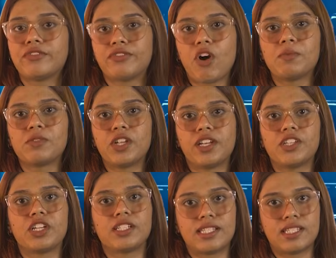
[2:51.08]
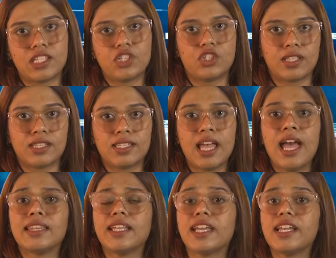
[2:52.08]
informed strategic decisions
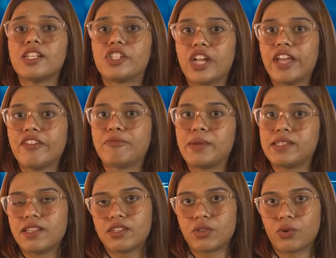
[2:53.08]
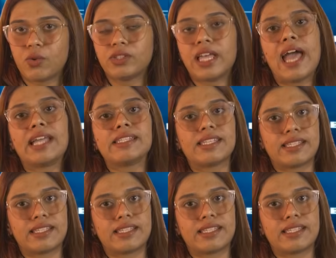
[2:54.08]
that can drive business growth and